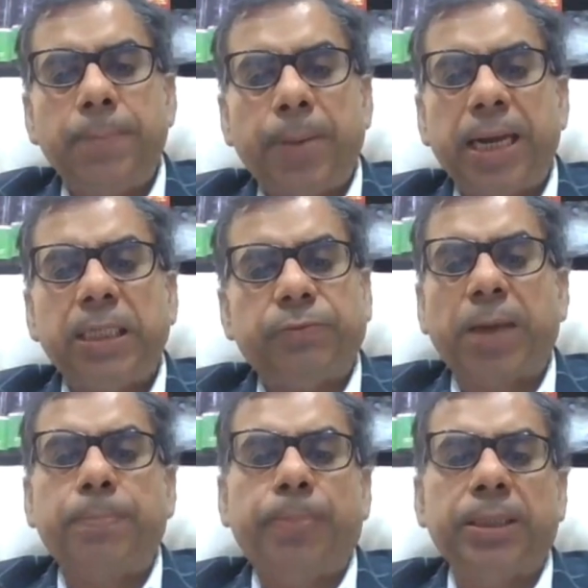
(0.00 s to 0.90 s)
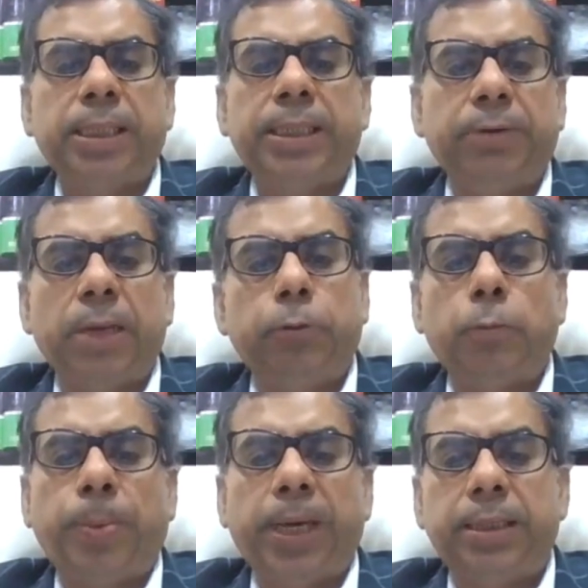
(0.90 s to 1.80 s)
and balance 5% he will have
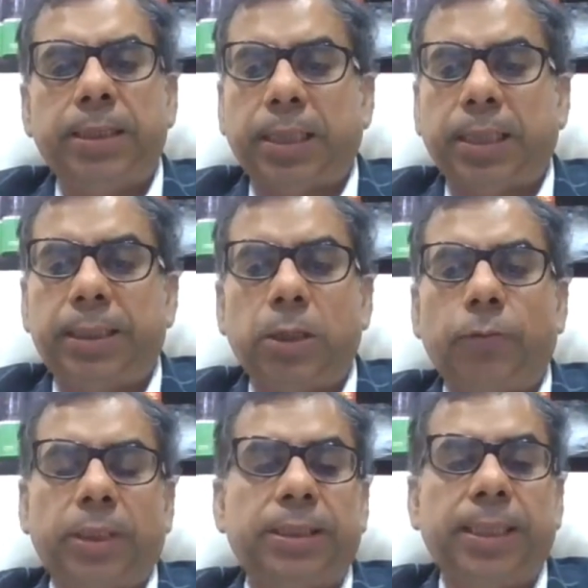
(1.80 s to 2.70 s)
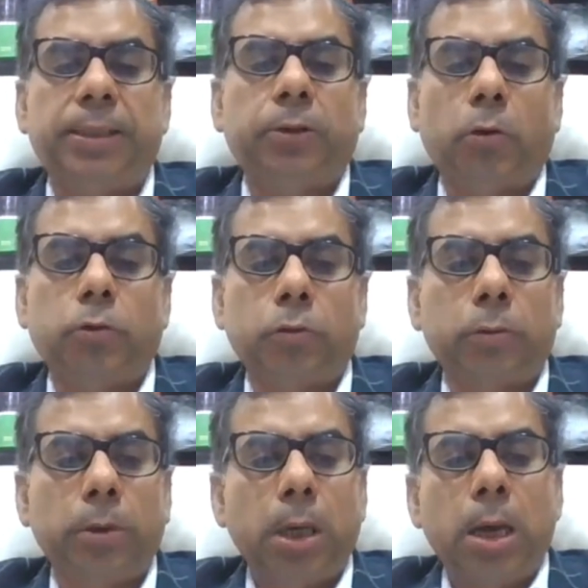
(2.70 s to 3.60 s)
to pay in his country of residence also.